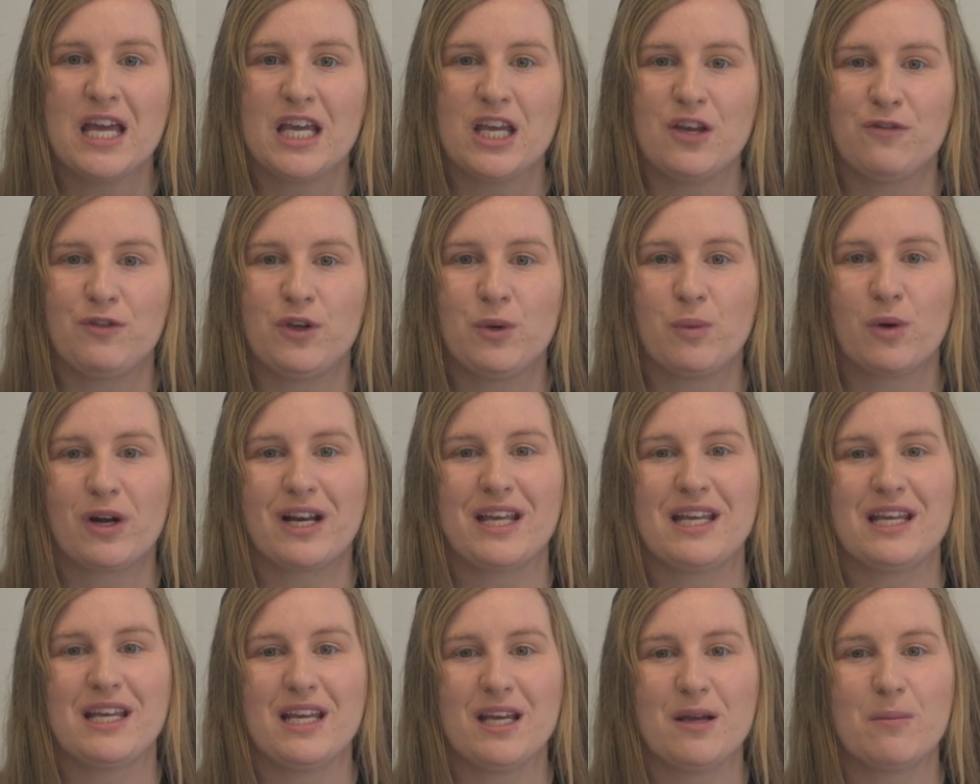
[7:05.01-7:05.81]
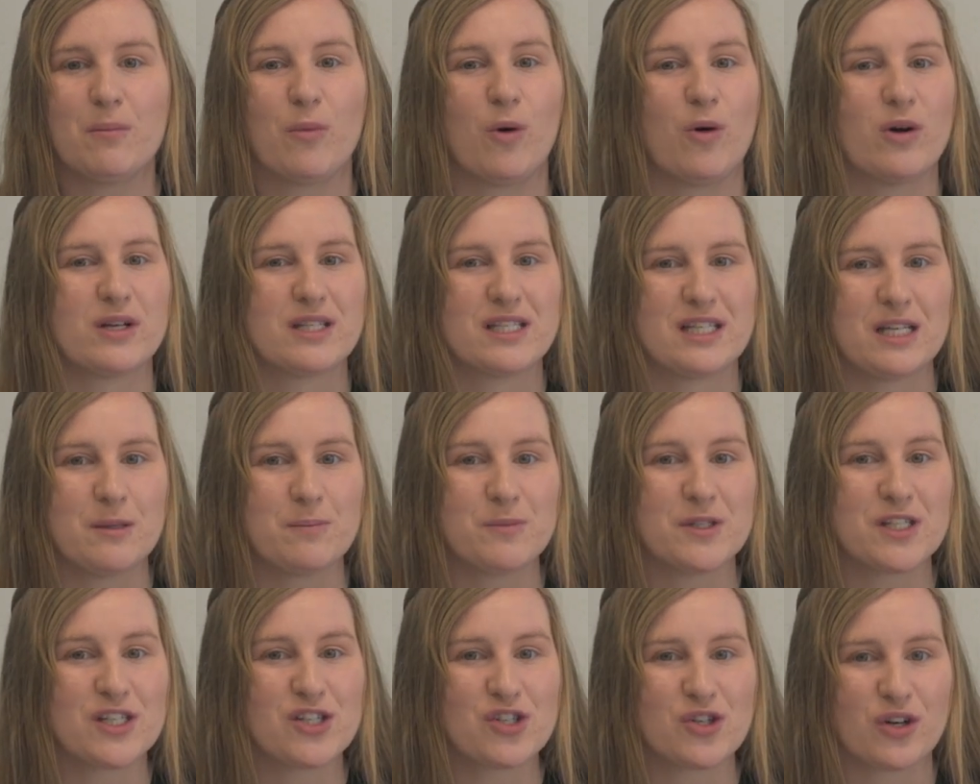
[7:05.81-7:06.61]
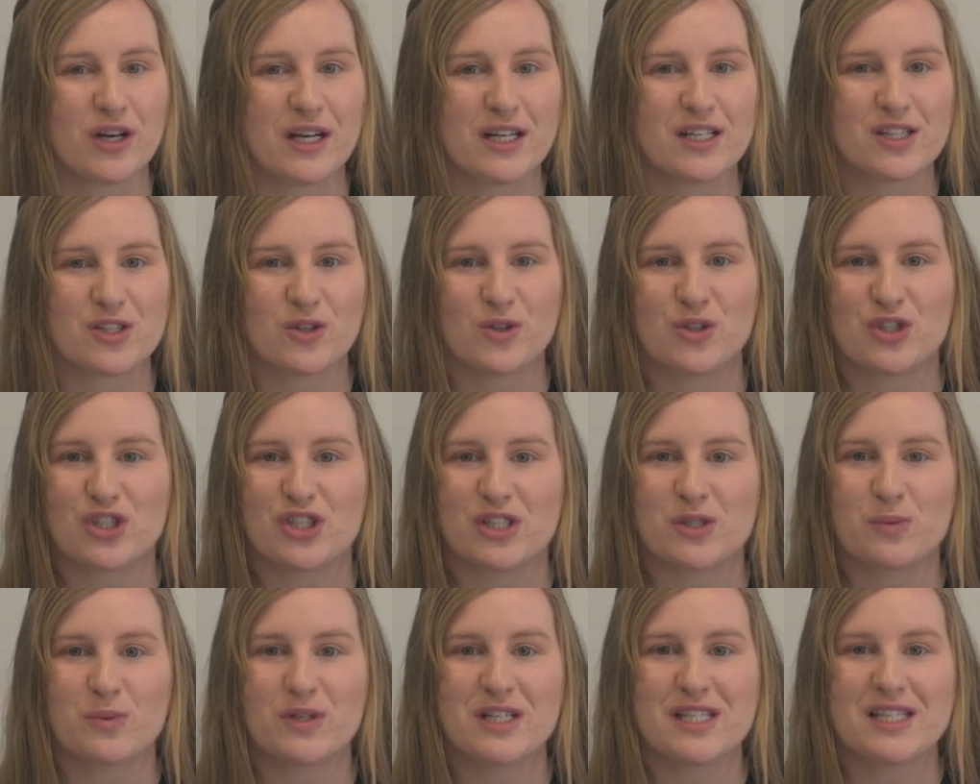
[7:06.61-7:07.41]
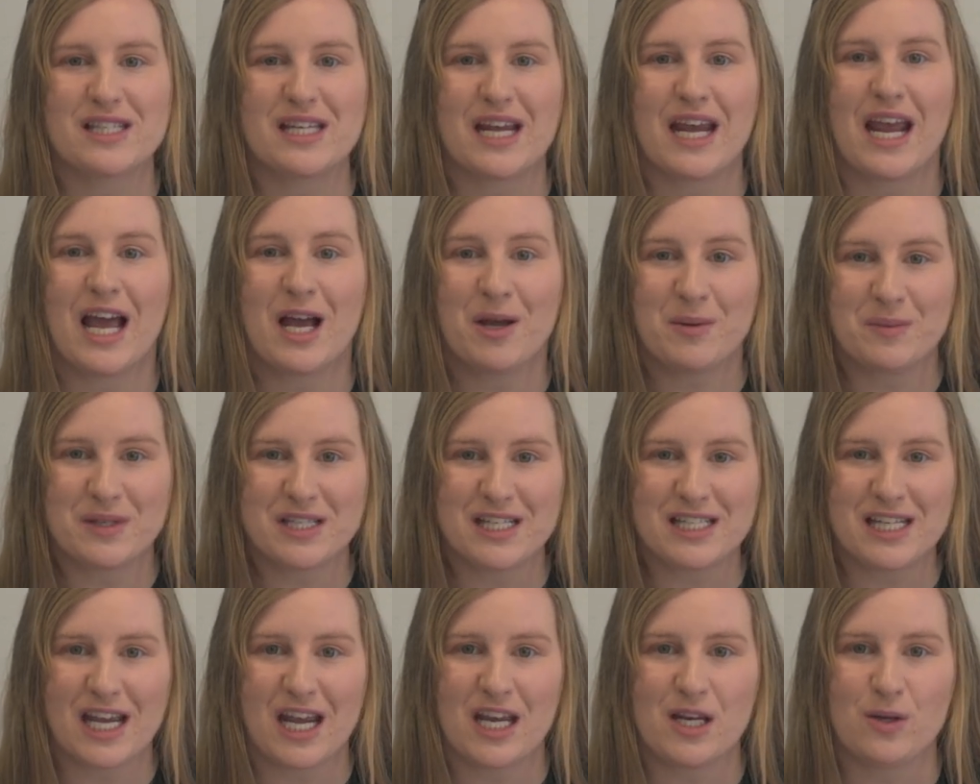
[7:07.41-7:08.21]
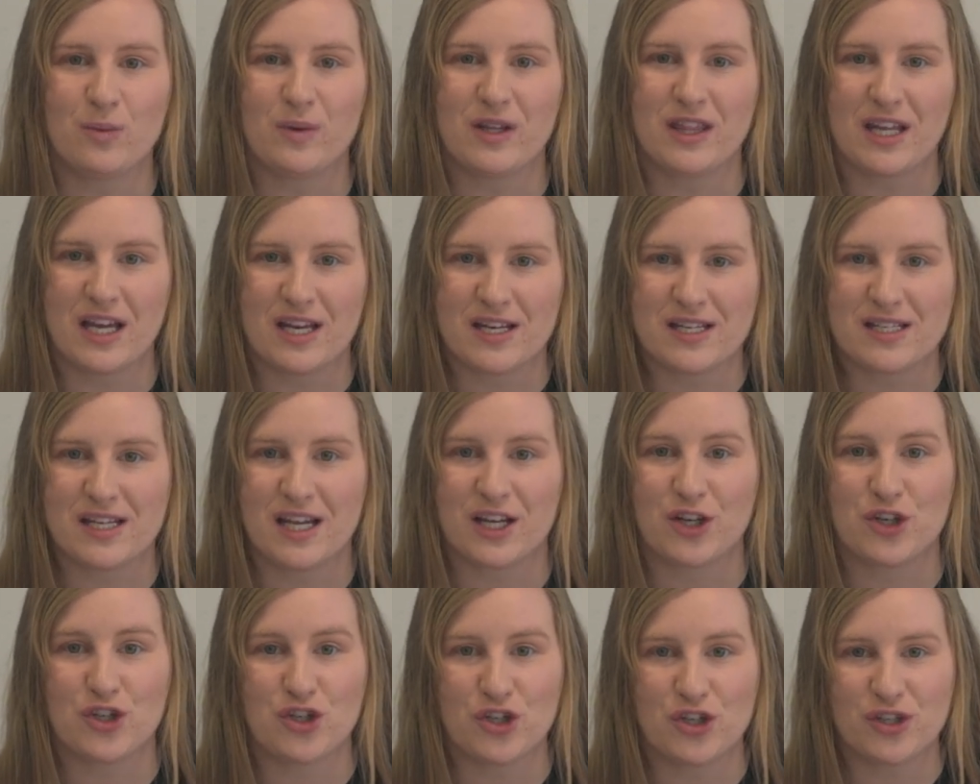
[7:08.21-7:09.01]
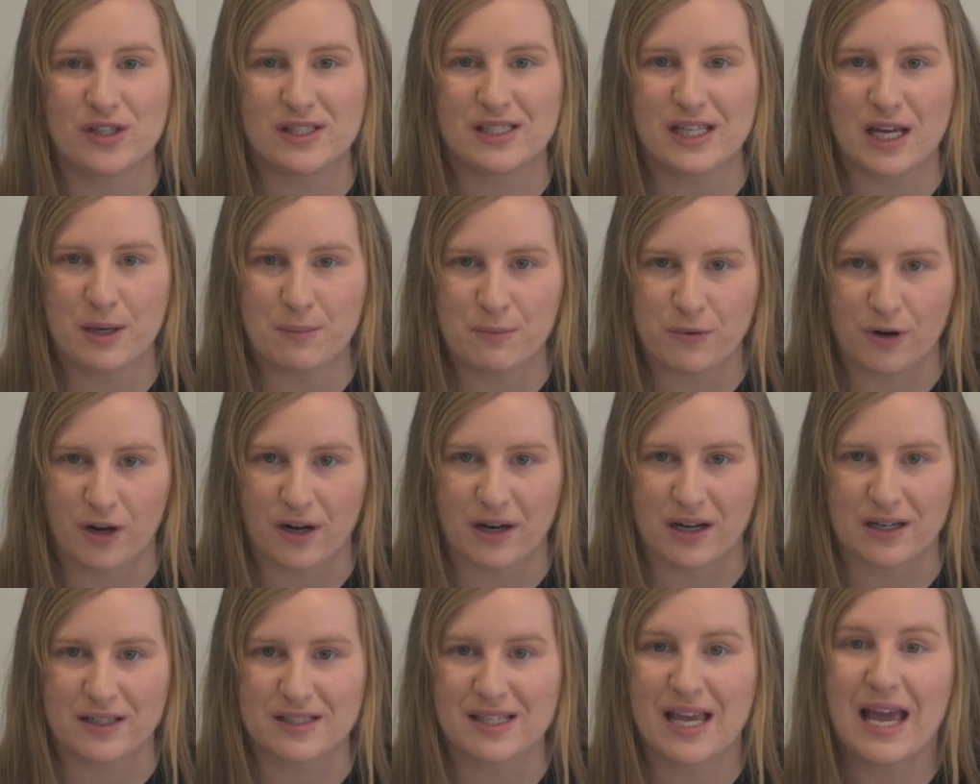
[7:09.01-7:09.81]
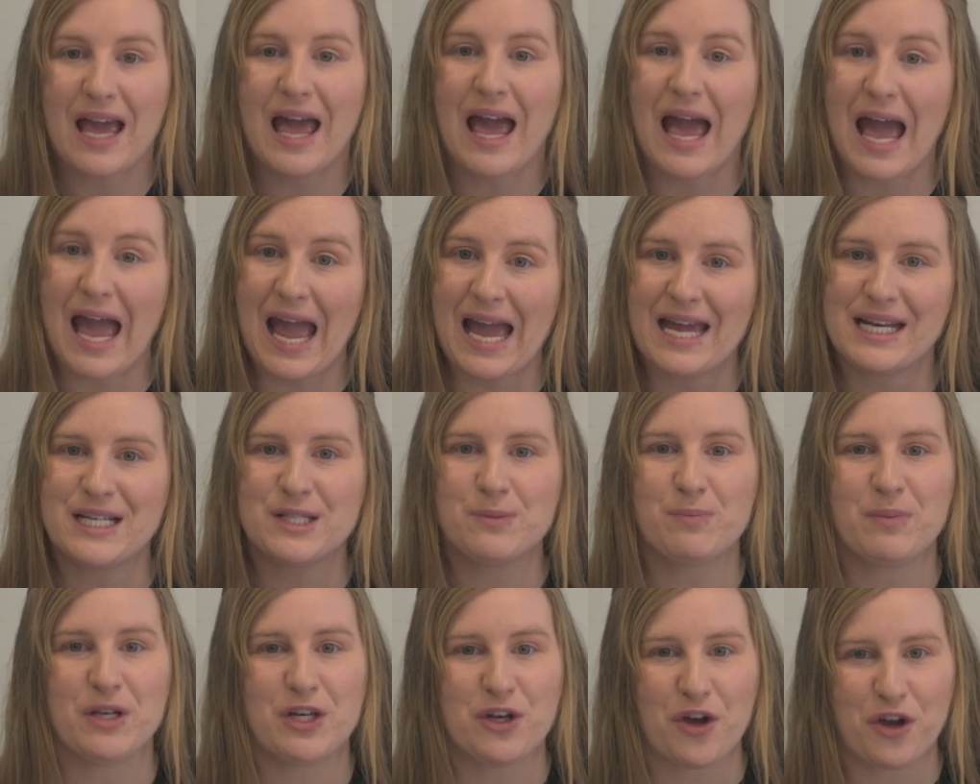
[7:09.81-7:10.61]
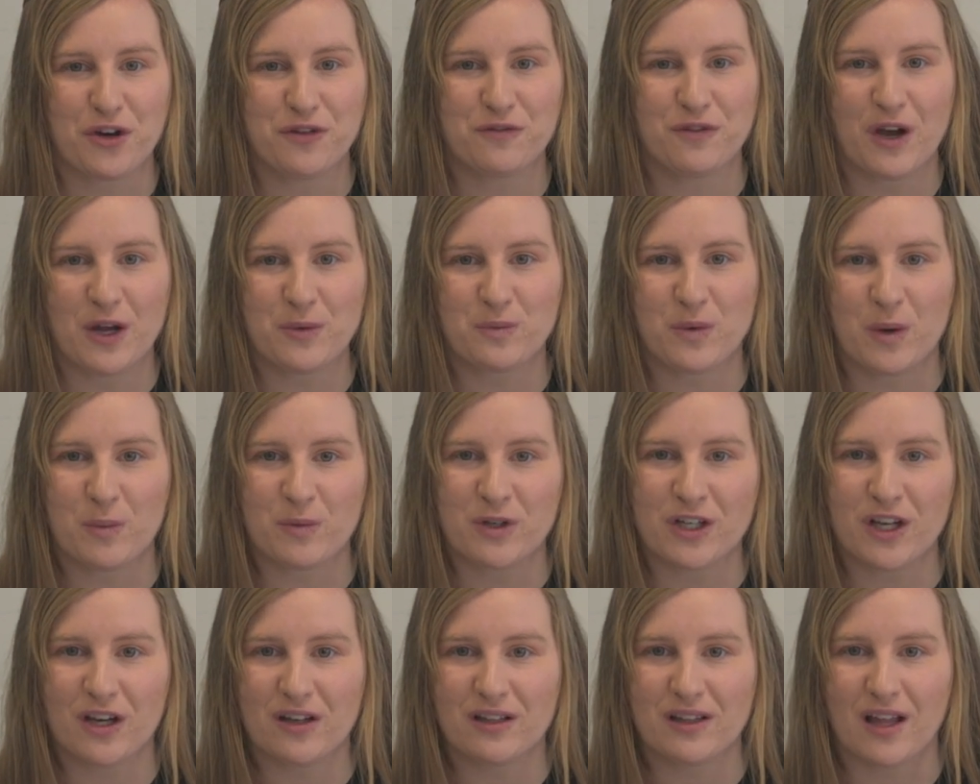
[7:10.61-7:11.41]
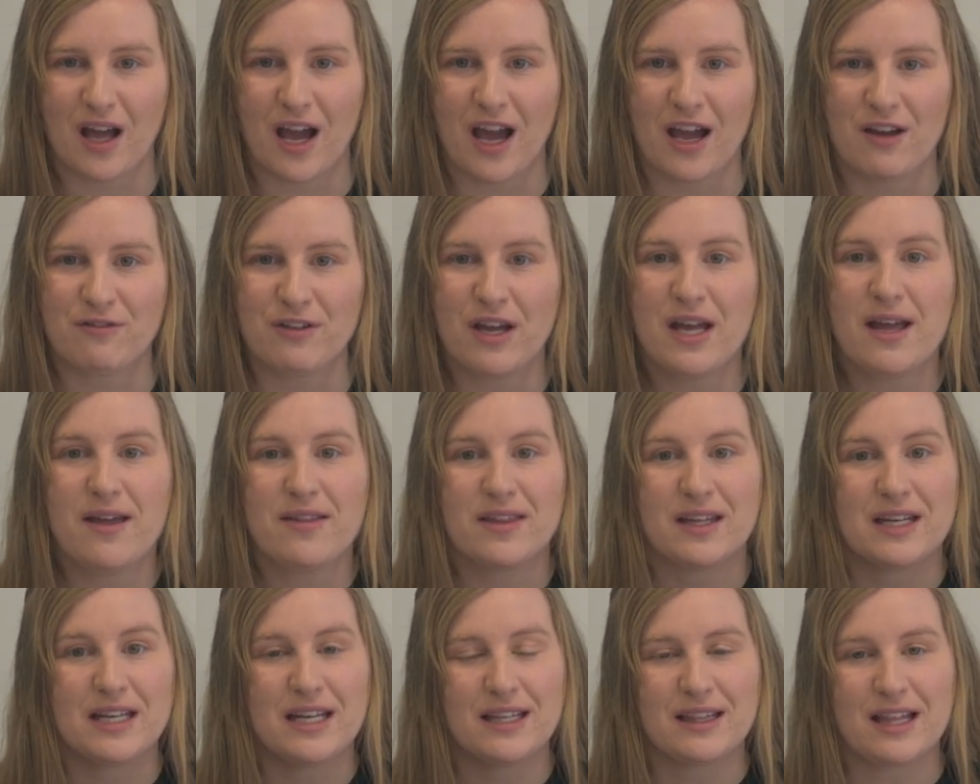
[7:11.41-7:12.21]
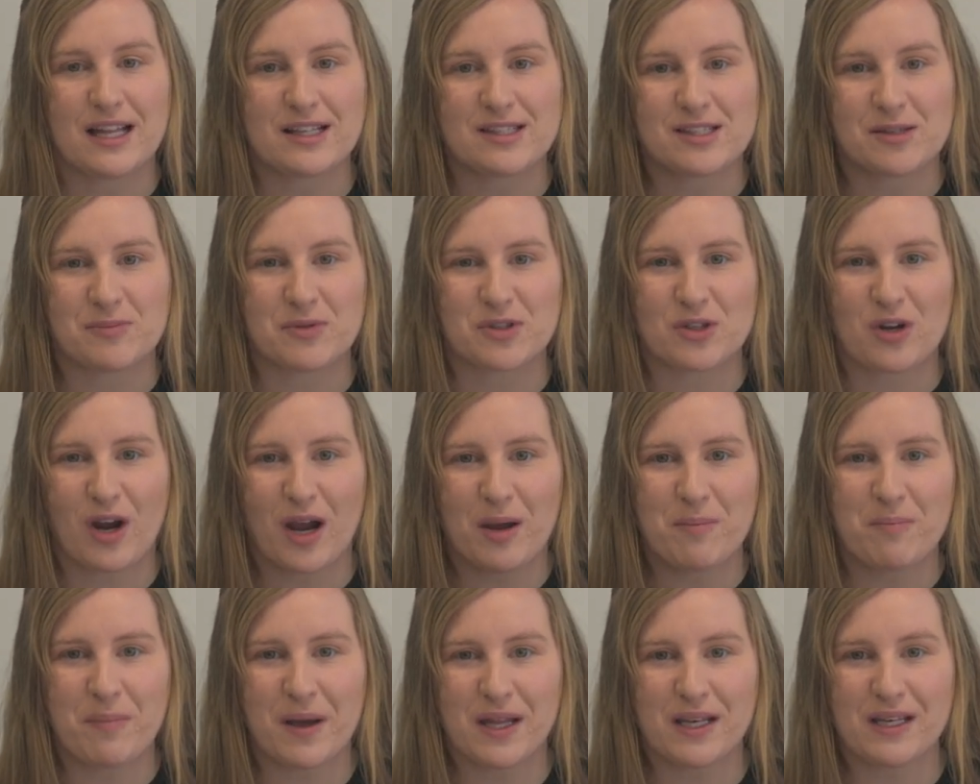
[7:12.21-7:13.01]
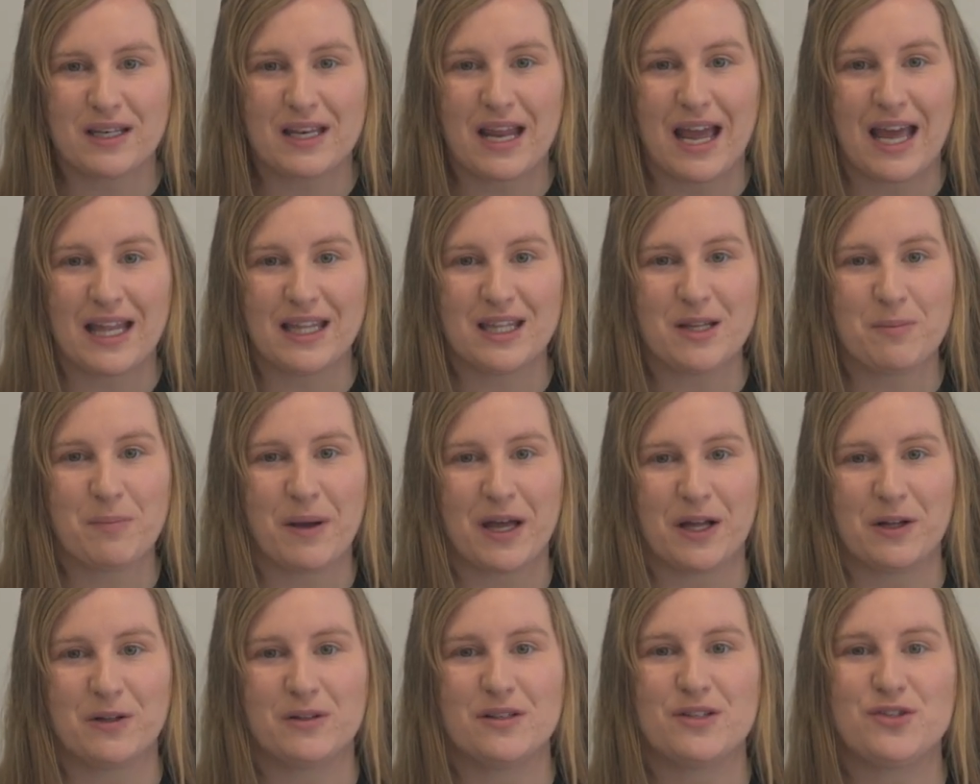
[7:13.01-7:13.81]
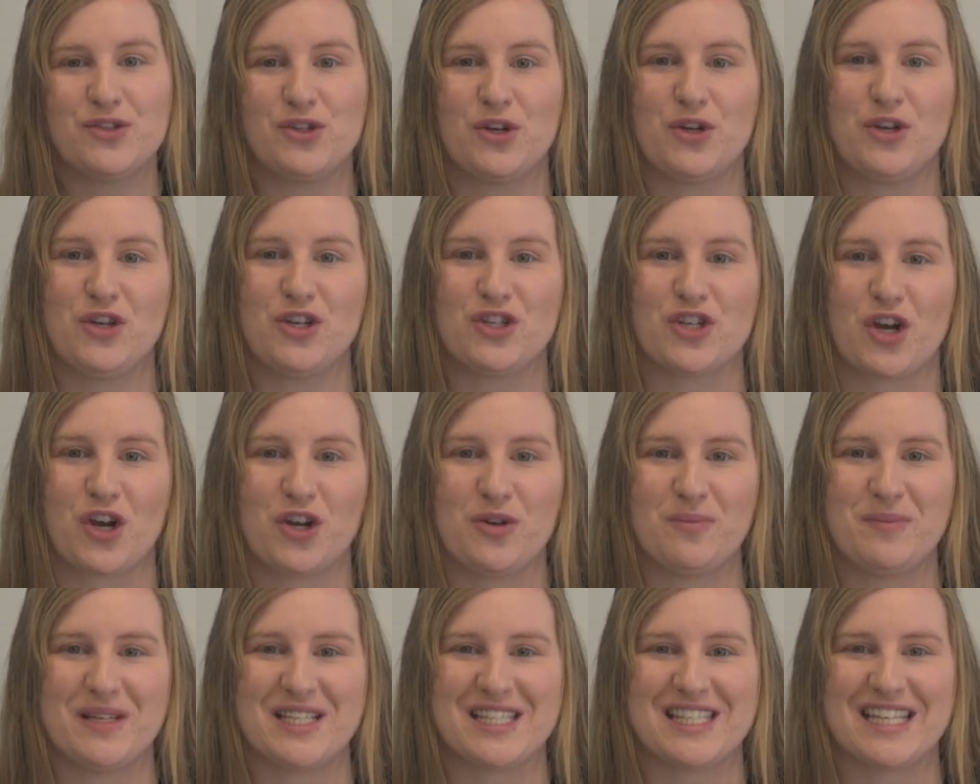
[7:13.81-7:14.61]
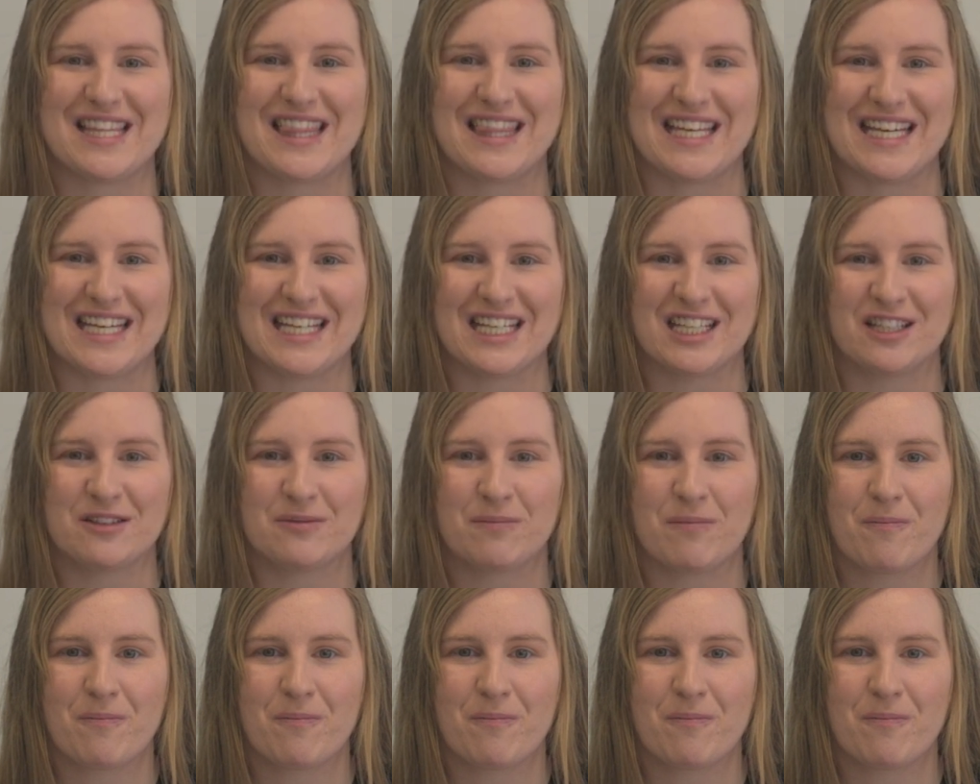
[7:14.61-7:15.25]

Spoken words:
If you want to hear more tips and tricks or just want to stay up to date with Entech news and products and be notified when we go live, then hit that subscribe button and the bell so you don't miss a thing.